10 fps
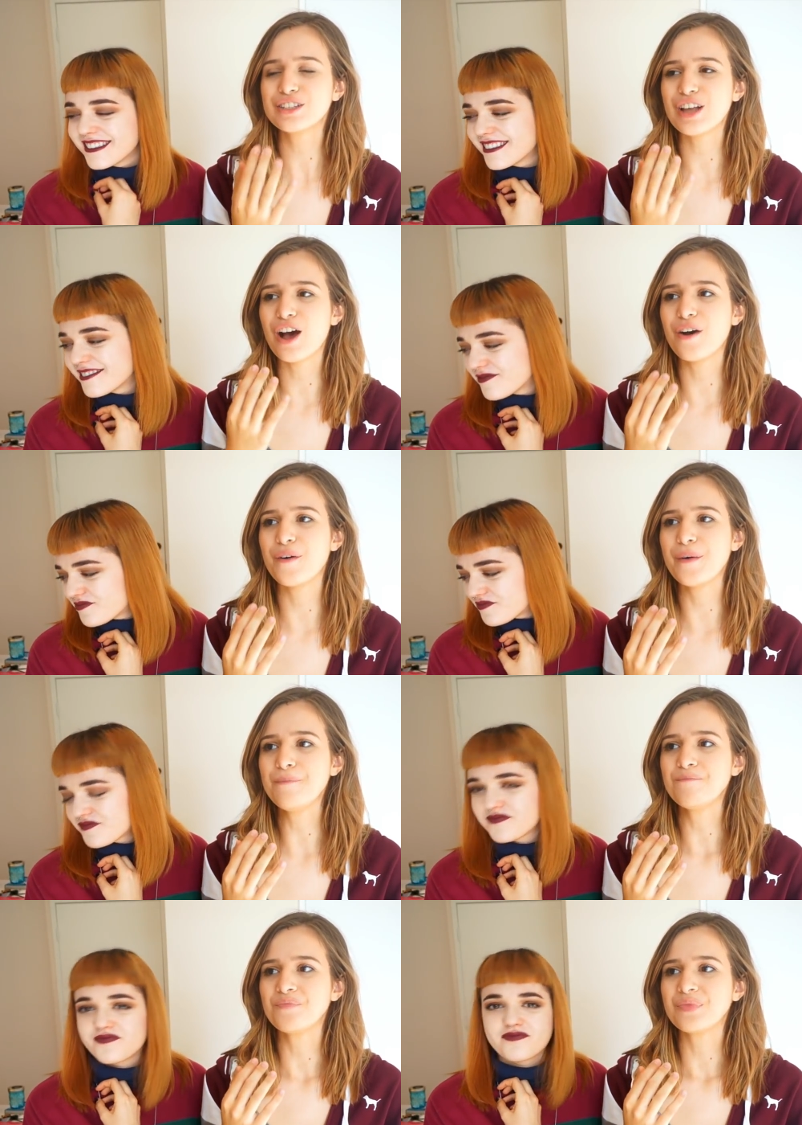
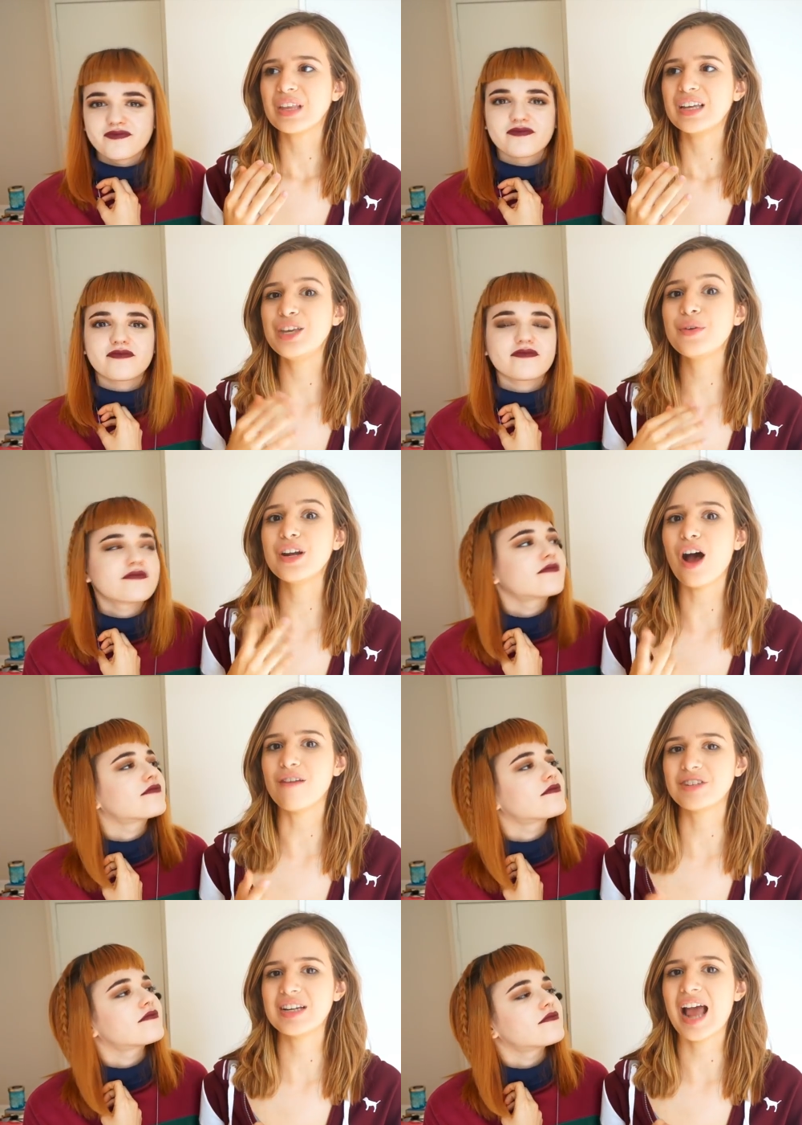Speaker 1: so you can
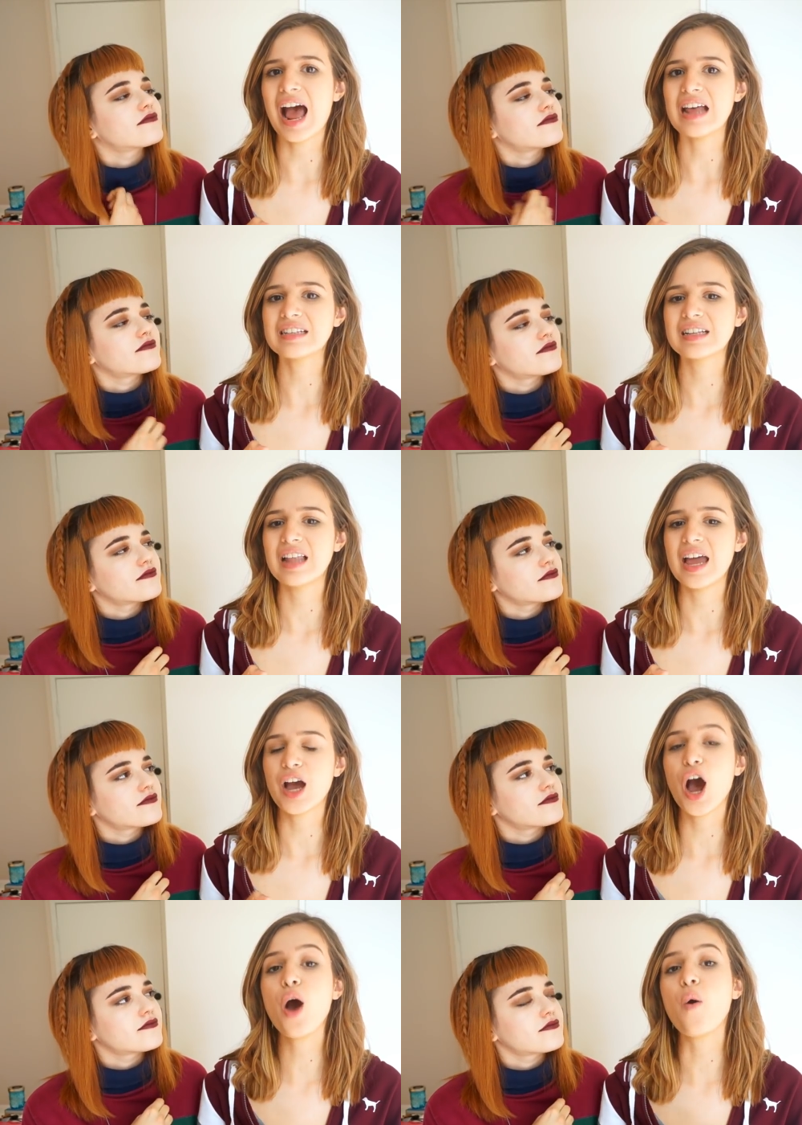often ask
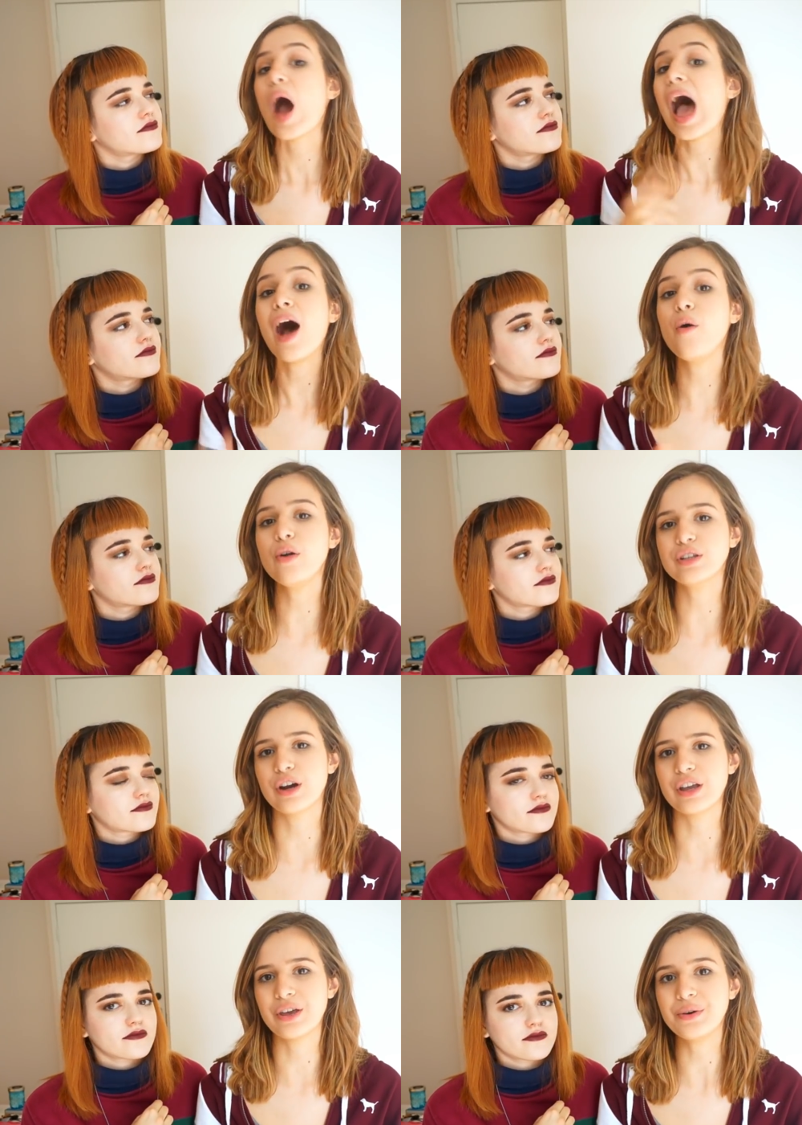like, oh, how old
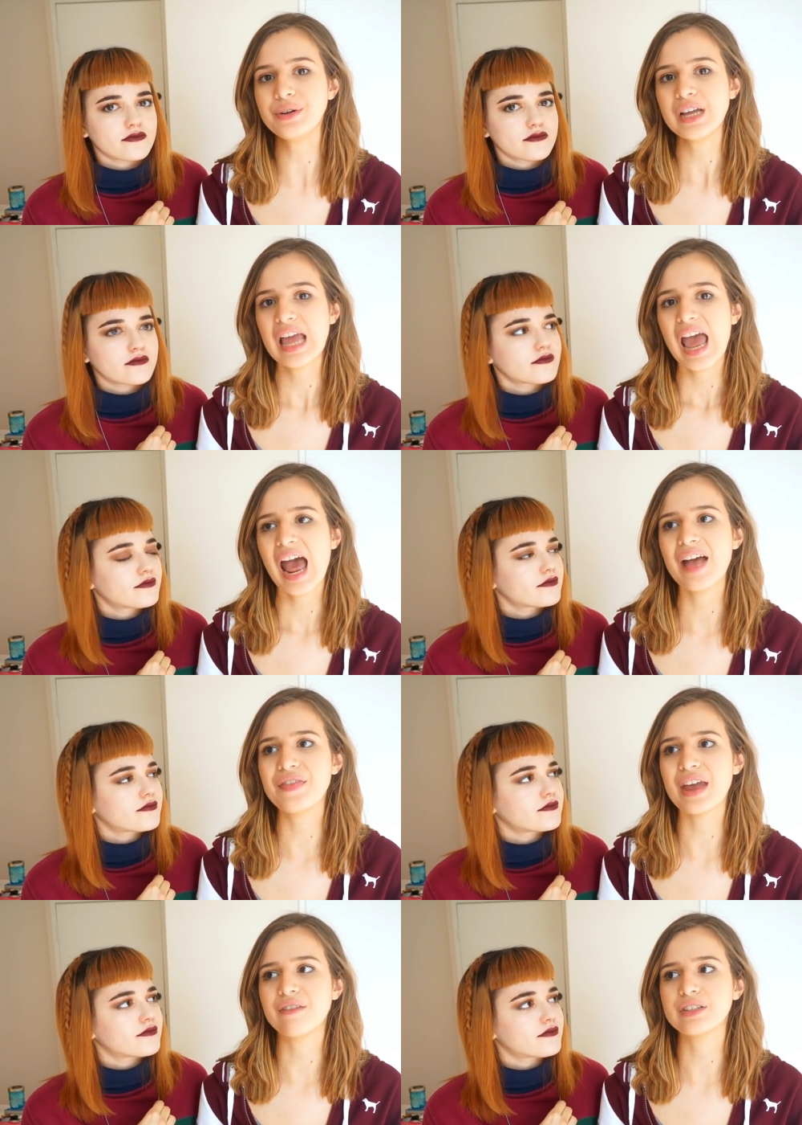are you? And
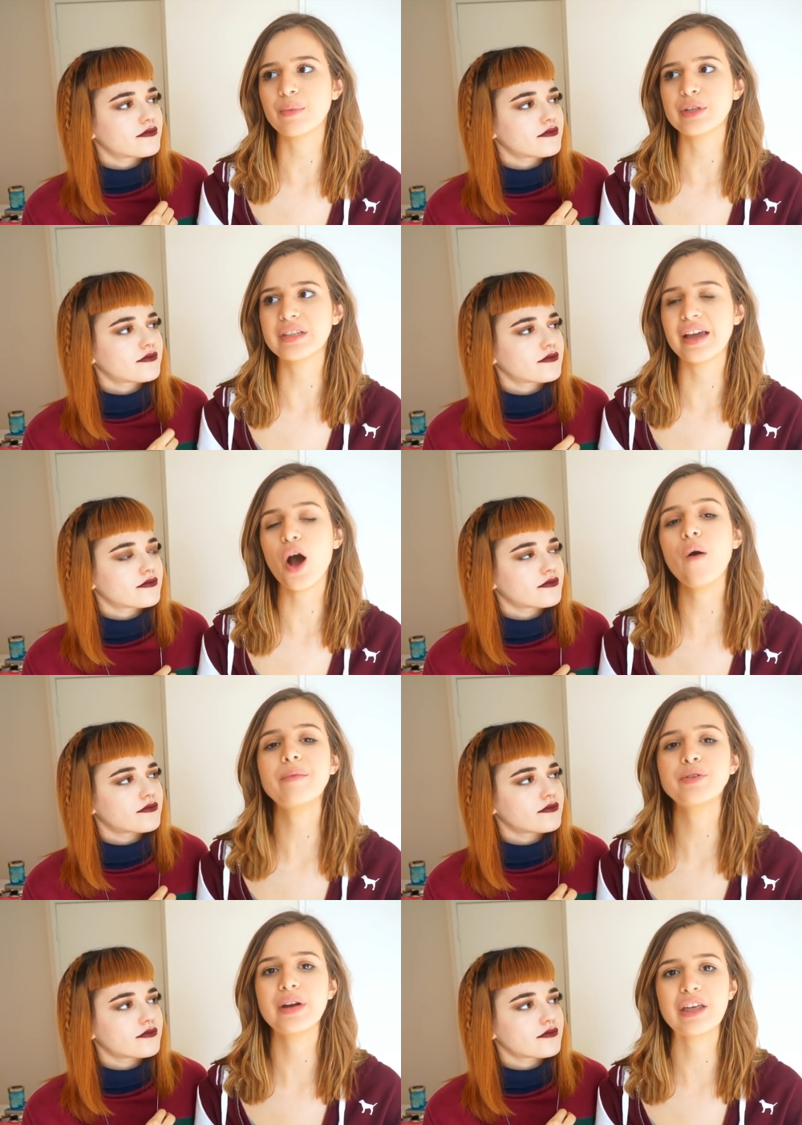then if someone's like, oh,
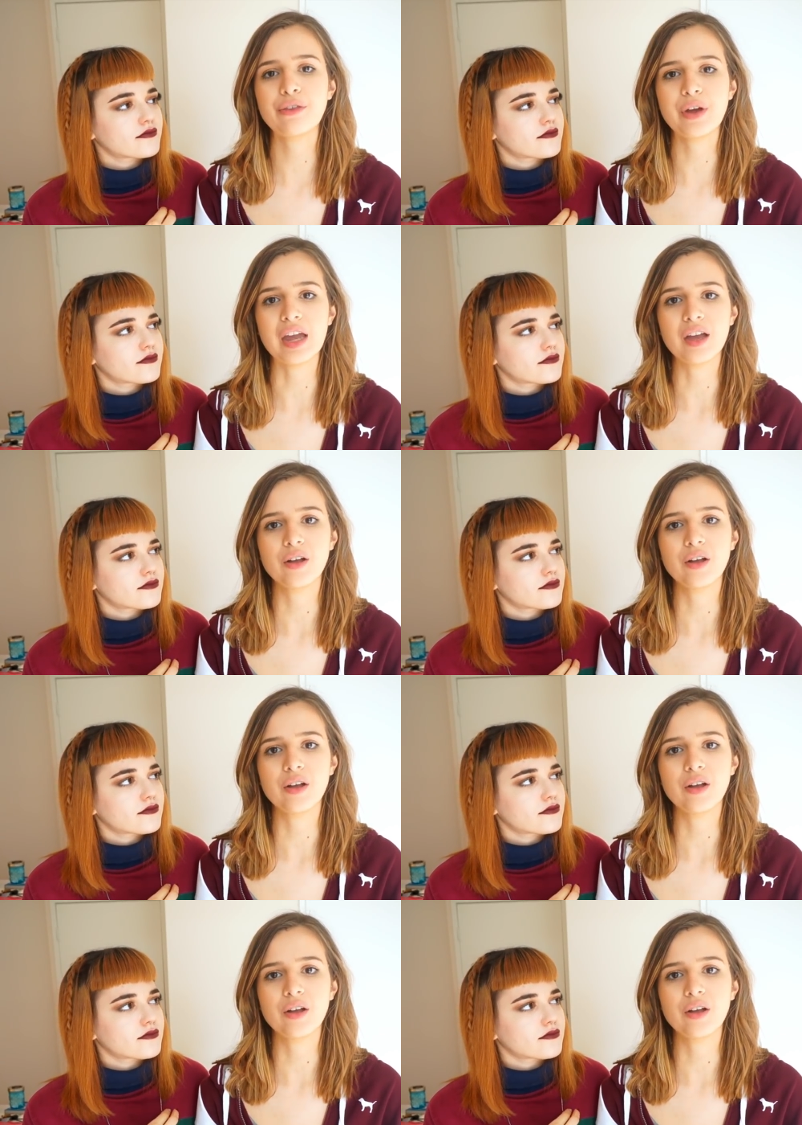I'm 23,